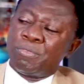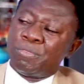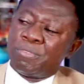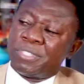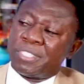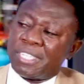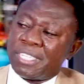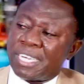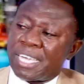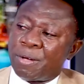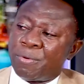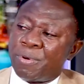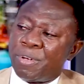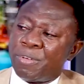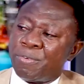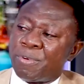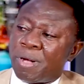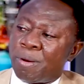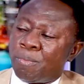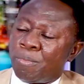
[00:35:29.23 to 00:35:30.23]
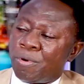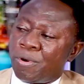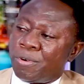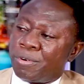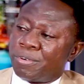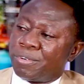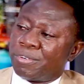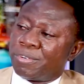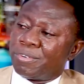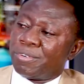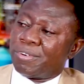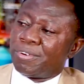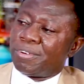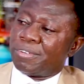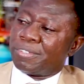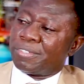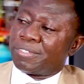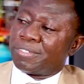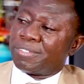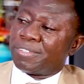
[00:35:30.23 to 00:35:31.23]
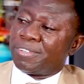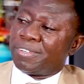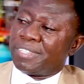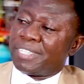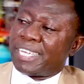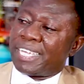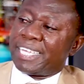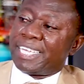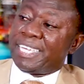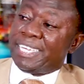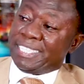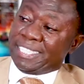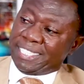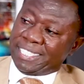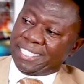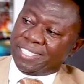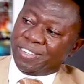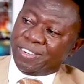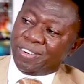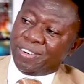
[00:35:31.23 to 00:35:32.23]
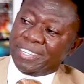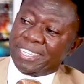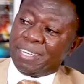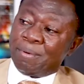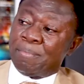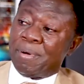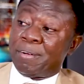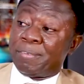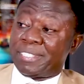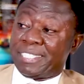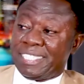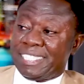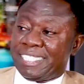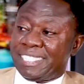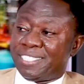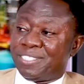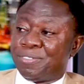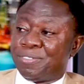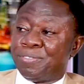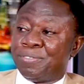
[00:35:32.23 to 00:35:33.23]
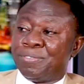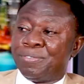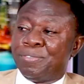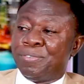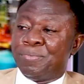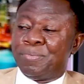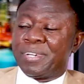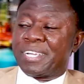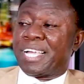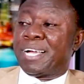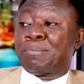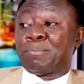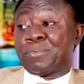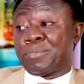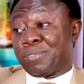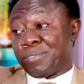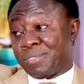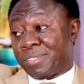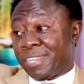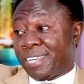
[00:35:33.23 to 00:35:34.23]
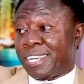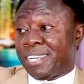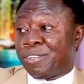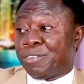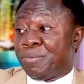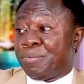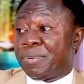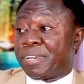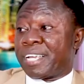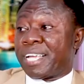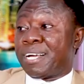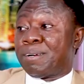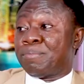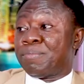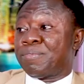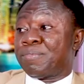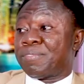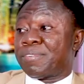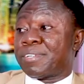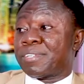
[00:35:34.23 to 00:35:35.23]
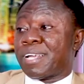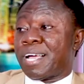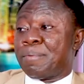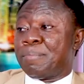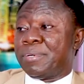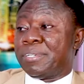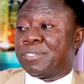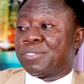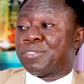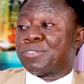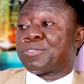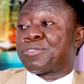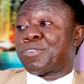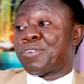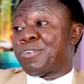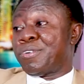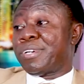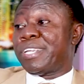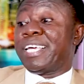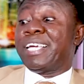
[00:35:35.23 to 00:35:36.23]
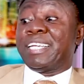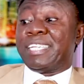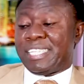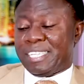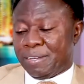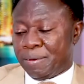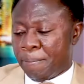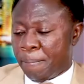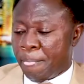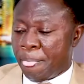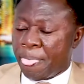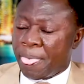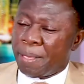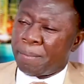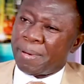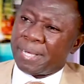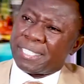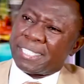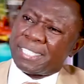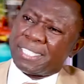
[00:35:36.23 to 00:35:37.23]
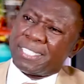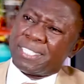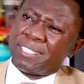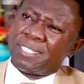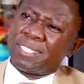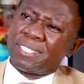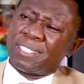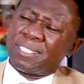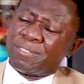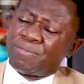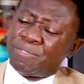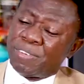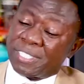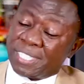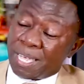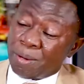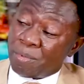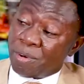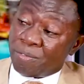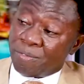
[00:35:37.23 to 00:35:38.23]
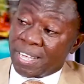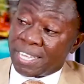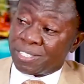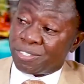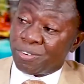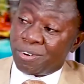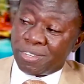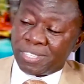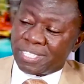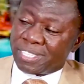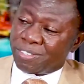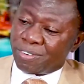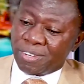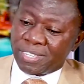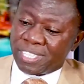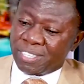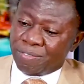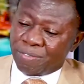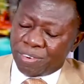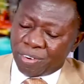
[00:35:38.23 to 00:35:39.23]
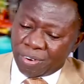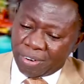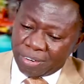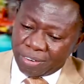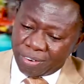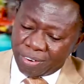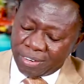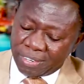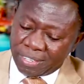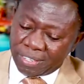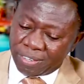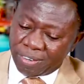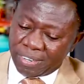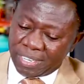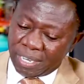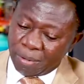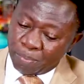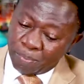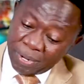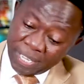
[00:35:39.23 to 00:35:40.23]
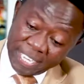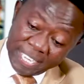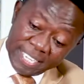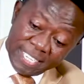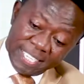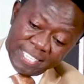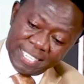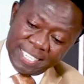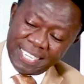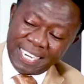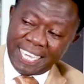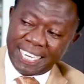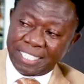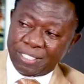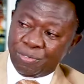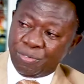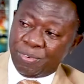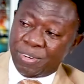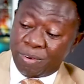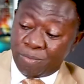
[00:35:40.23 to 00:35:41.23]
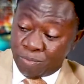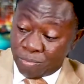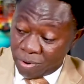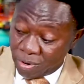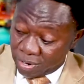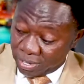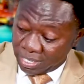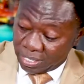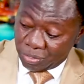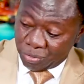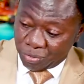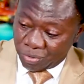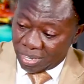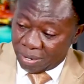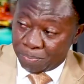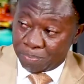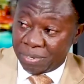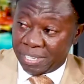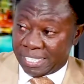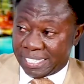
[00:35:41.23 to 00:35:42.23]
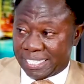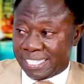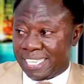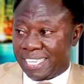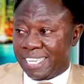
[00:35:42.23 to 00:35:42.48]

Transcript: do say that when you are born on, on the hill or on the mountain, you, you become you become I mean, tall early. But for some of us, not, not even on, on, on a plain land. We were born into a pit,